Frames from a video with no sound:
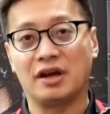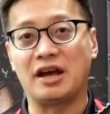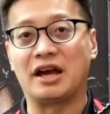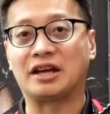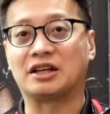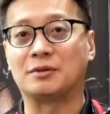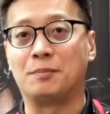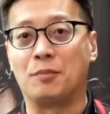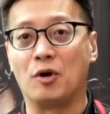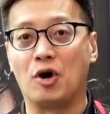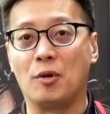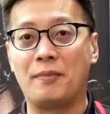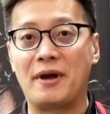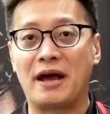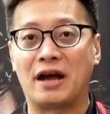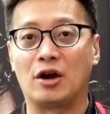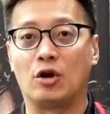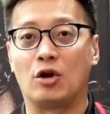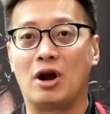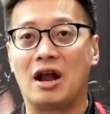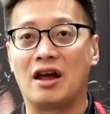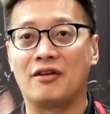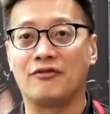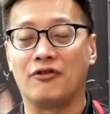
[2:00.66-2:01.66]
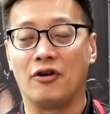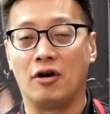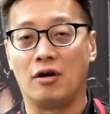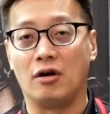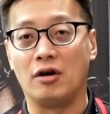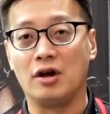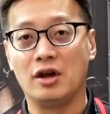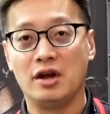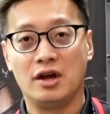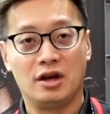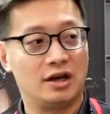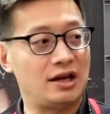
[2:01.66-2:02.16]
gas ball rifle.
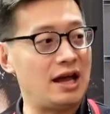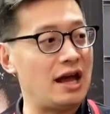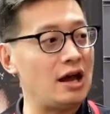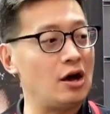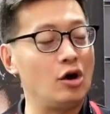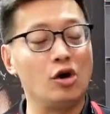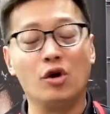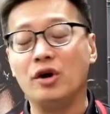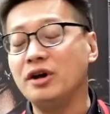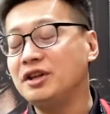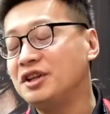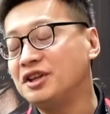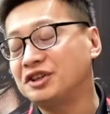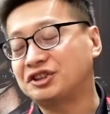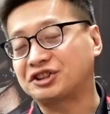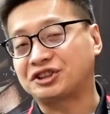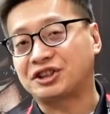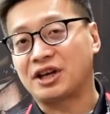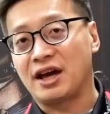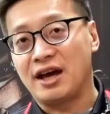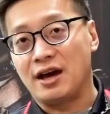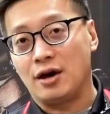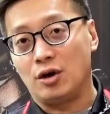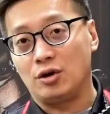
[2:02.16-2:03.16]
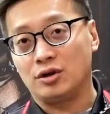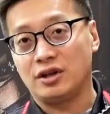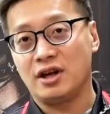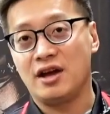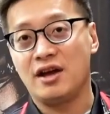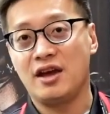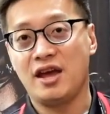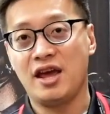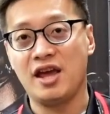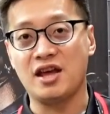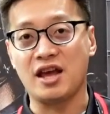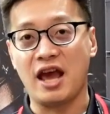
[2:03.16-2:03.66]
We are already
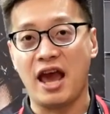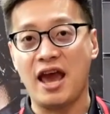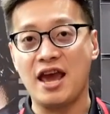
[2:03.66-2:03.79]
sold in